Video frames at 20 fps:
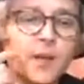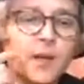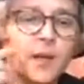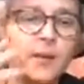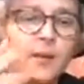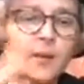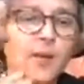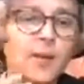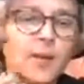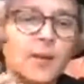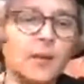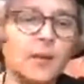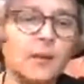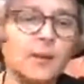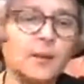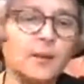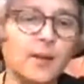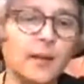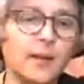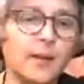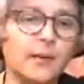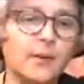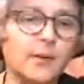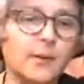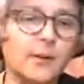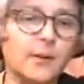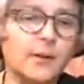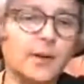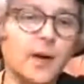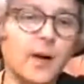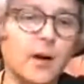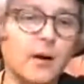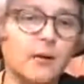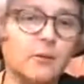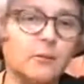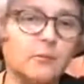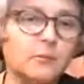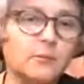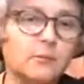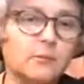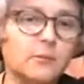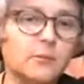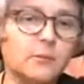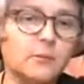and then later I'll